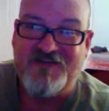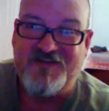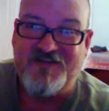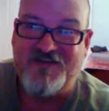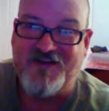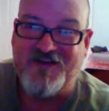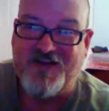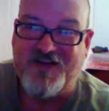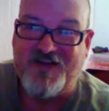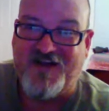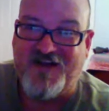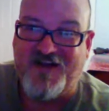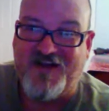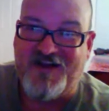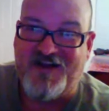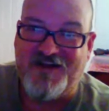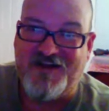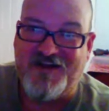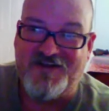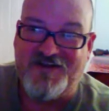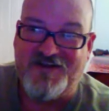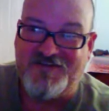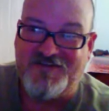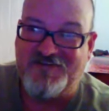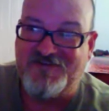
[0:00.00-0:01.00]

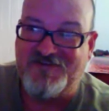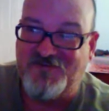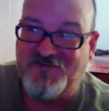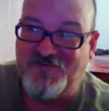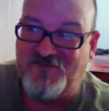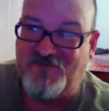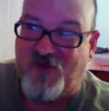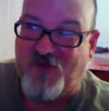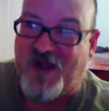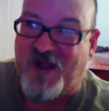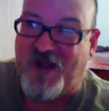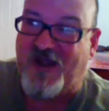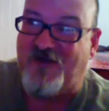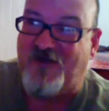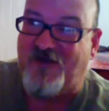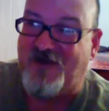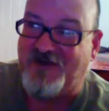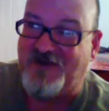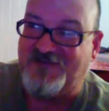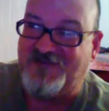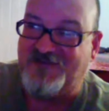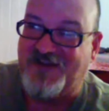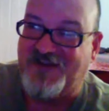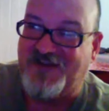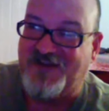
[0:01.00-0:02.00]
uh, wow,
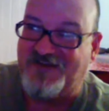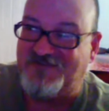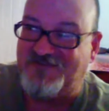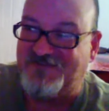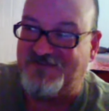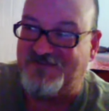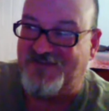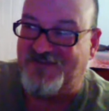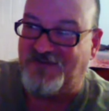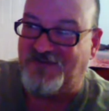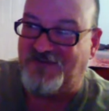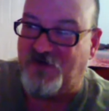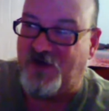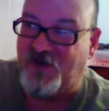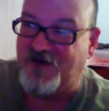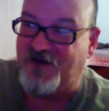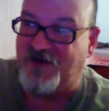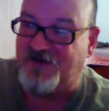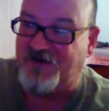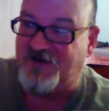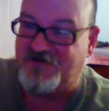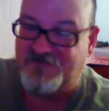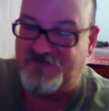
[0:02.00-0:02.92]
I, I, I try to